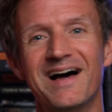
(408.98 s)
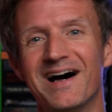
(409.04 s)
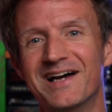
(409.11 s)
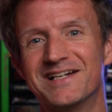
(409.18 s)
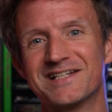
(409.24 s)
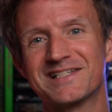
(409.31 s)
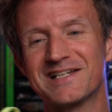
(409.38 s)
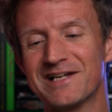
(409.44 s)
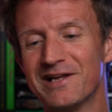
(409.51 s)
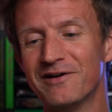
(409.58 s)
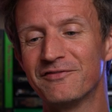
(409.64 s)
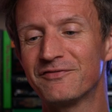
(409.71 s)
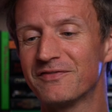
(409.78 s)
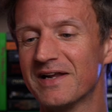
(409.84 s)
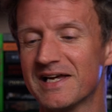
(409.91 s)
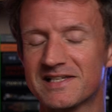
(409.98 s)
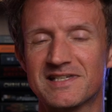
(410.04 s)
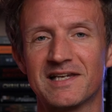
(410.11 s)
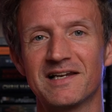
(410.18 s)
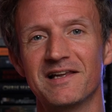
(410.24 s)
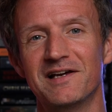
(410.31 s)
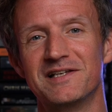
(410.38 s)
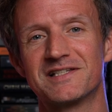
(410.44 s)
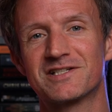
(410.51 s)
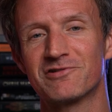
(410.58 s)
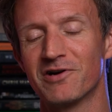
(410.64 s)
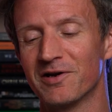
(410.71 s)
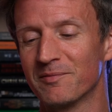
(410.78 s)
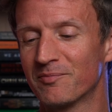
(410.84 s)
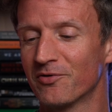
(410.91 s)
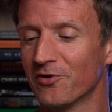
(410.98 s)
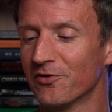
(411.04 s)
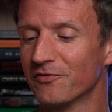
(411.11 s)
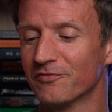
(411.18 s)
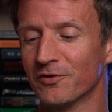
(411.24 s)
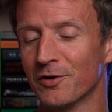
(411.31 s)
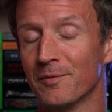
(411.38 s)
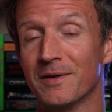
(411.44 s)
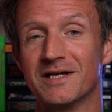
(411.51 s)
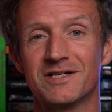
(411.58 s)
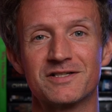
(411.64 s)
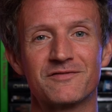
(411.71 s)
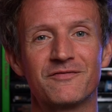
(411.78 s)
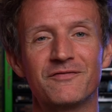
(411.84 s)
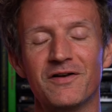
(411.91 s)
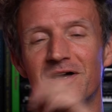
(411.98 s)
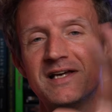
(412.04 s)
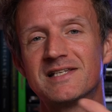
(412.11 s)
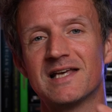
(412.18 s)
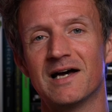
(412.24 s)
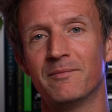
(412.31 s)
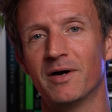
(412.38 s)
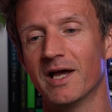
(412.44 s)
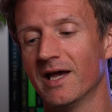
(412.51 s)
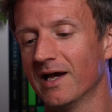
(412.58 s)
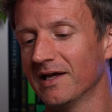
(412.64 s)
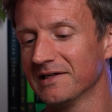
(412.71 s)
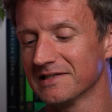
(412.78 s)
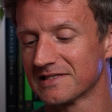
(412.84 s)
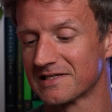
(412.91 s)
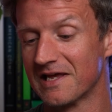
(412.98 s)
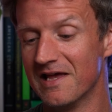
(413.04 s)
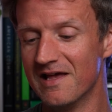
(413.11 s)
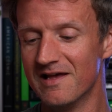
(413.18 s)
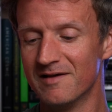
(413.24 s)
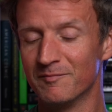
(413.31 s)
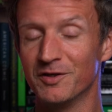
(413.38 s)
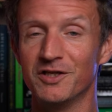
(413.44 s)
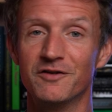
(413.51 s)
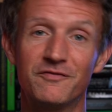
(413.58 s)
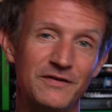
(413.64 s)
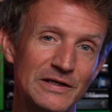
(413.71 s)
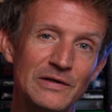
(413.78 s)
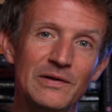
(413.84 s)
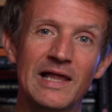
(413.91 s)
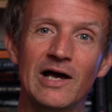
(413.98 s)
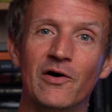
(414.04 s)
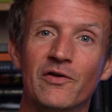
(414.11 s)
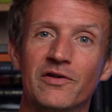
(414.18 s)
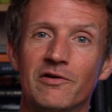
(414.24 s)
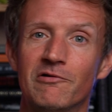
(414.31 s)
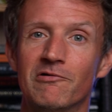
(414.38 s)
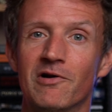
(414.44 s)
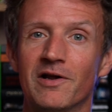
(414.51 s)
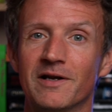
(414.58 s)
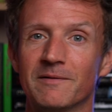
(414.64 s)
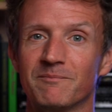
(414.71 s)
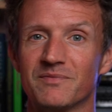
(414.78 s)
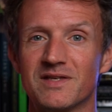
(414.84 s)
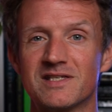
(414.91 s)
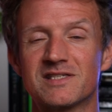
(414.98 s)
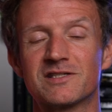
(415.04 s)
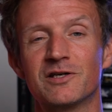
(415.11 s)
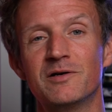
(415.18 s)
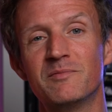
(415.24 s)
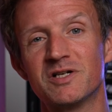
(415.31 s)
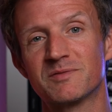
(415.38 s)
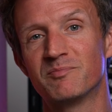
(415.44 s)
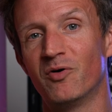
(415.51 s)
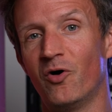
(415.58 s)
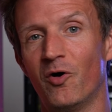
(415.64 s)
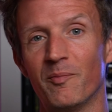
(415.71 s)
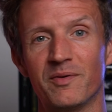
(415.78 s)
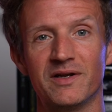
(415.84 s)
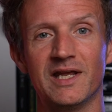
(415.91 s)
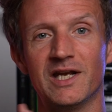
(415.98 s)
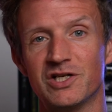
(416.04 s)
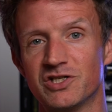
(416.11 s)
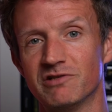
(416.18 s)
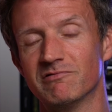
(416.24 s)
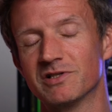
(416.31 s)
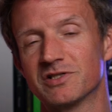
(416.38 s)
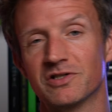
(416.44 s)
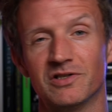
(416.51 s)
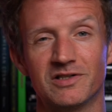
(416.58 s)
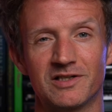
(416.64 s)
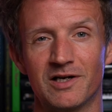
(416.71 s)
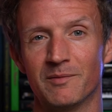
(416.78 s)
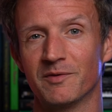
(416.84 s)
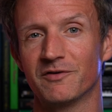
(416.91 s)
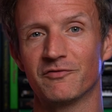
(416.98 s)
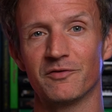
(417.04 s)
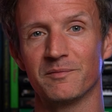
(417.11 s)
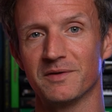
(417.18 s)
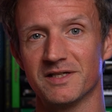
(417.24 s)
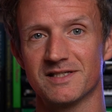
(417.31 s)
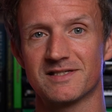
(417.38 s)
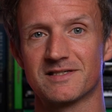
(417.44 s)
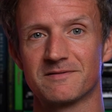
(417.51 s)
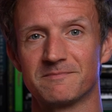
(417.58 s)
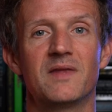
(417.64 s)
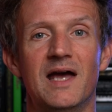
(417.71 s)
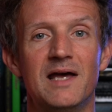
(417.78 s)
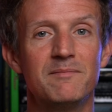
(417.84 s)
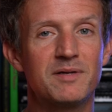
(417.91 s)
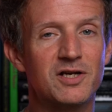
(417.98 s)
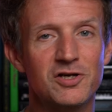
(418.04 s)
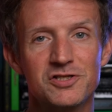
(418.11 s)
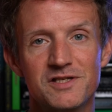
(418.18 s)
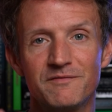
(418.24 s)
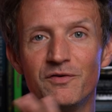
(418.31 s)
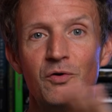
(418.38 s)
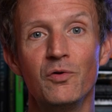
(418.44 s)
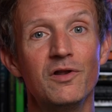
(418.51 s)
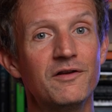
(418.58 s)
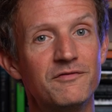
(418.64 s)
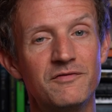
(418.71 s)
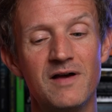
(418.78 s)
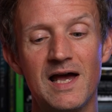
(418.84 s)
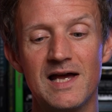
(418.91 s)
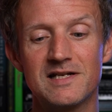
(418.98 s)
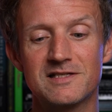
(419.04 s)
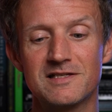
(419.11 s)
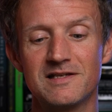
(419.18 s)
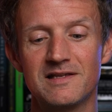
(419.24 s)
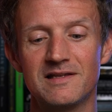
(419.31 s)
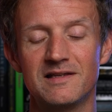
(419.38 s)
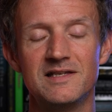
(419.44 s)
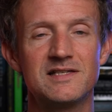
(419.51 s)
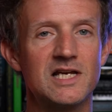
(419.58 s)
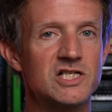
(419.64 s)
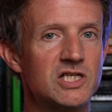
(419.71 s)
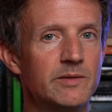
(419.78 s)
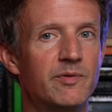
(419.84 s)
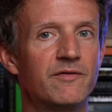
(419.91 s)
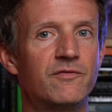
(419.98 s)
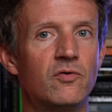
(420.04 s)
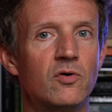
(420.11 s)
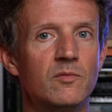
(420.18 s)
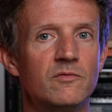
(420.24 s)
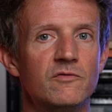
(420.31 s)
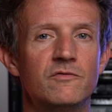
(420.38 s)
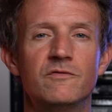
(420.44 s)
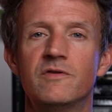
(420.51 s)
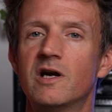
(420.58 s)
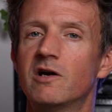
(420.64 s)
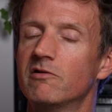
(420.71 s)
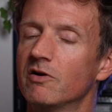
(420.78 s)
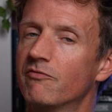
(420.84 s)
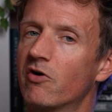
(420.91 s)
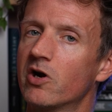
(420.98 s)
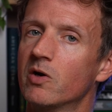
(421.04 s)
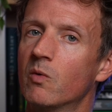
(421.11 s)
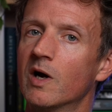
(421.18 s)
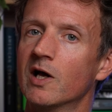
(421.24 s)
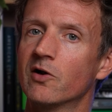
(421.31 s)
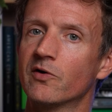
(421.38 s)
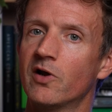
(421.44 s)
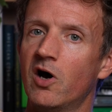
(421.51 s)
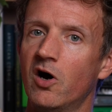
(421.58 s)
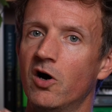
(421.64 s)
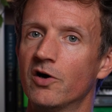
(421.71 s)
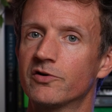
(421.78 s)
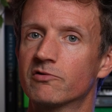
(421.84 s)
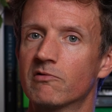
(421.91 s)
I just love flexing Lightstrike Pro foam. It just flies out of my hands. But you feel that on the run. There's so much pop and energy return coming from this. And because of all of that, these actually perform very, very well on hard